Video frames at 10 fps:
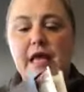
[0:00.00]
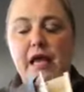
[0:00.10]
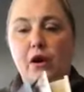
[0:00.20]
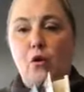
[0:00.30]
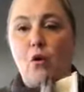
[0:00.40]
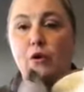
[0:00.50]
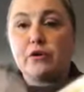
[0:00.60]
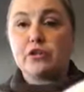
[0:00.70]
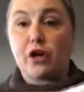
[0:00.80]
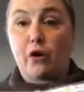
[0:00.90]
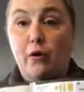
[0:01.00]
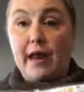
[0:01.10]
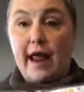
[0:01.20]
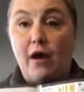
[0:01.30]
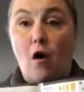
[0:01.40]
in order to
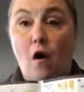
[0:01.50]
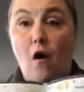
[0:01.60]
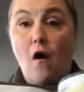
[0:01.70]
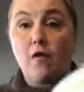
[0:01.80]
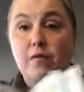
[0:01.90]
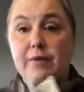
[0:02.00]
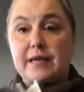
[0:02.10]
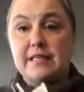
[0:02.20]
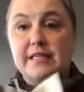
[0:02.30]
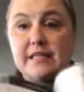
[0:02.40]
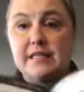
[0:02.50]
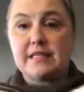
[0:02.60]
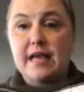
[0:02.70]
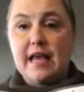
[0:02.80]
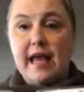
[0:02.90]
create all the
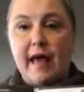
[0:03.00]
pieces.